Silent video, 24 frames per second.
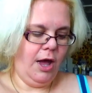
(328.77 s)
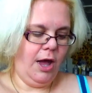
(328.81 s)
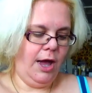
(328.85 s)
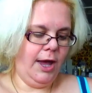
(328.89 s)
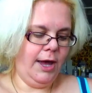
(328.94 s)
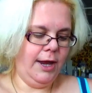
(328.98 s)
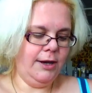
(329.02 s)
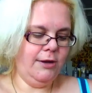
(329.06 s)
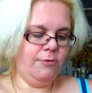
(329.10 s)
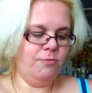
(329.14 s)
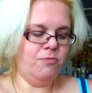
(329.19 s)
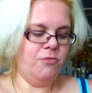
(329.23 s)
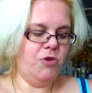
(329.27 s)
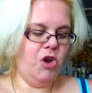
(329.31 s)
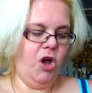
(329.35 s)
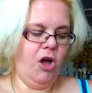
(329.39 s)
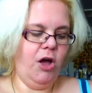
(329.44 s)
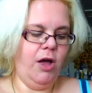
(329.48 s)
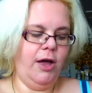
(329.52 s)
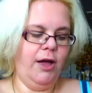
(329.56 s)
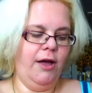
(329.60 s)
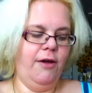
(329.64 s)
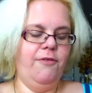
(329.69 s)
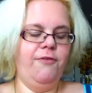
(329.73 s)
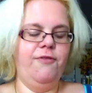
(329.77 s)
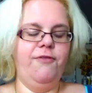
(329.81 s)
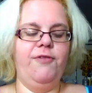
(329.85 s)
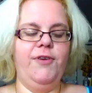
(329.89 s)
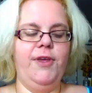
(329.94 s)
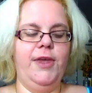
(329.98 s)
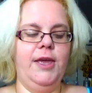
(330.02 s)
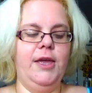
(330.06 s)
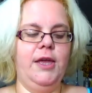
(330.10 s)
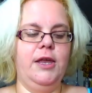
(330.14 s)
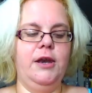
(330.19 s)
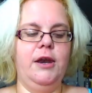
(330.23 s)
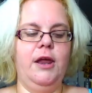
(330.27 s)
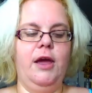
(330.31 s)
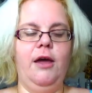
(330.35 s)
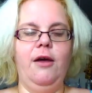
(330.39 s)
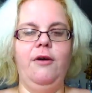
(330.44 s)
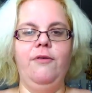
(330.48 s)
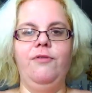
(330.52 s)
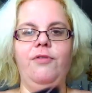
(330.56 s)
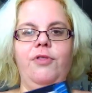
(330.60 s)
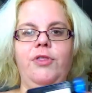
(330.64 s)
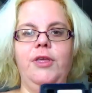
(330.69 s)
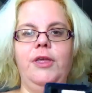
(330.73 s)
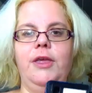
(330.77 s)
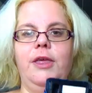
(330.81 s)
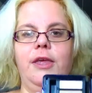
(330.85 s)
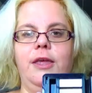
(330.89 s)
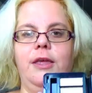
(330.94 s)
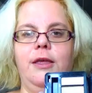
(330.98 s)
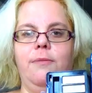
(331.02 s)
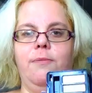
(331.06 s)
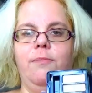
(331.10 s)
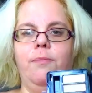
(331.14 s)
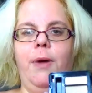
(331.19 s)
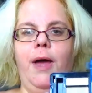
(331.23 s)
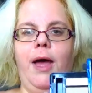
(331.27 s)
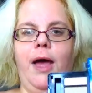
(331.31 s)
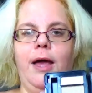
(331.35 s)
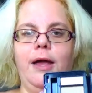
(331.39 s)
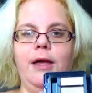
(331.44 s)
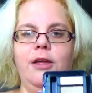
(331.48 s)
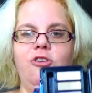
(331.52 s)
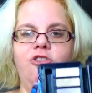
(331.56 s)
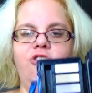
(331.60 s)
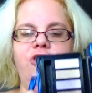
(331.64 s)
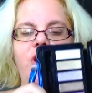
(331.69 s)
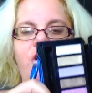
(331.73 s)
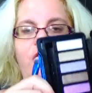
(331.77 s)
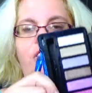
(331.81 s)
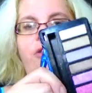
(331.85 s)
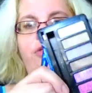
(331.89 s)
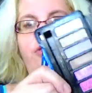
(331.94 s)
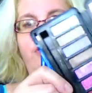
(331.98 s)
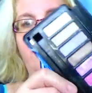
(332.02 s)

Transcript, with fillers: I'm not a fan of the packaging on